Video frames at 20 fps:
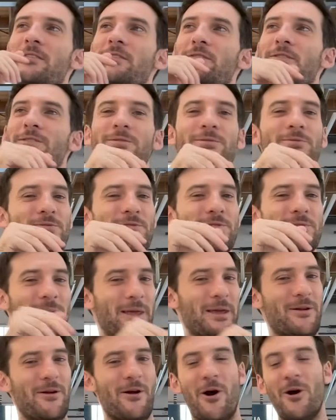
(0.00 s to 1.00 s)
use
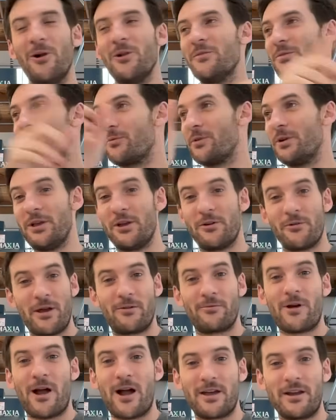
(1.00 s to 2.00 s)
like all of the really
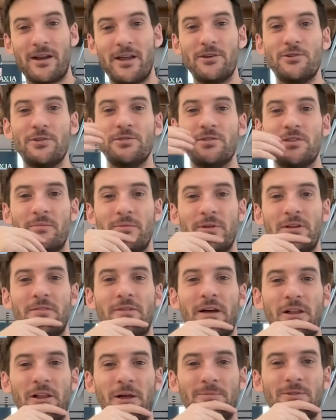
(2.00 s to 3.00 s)
great rocket engines that have been
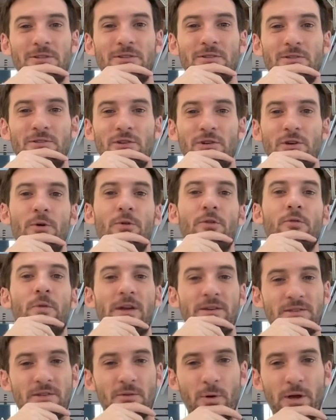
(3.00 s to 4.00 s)
developed to go the
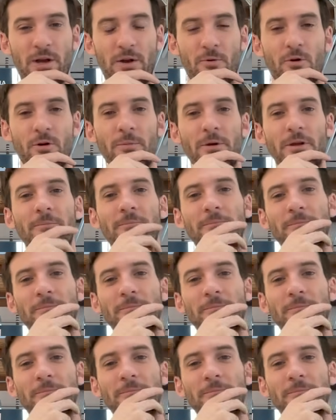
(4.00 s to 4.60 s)
rest of the way to orbit.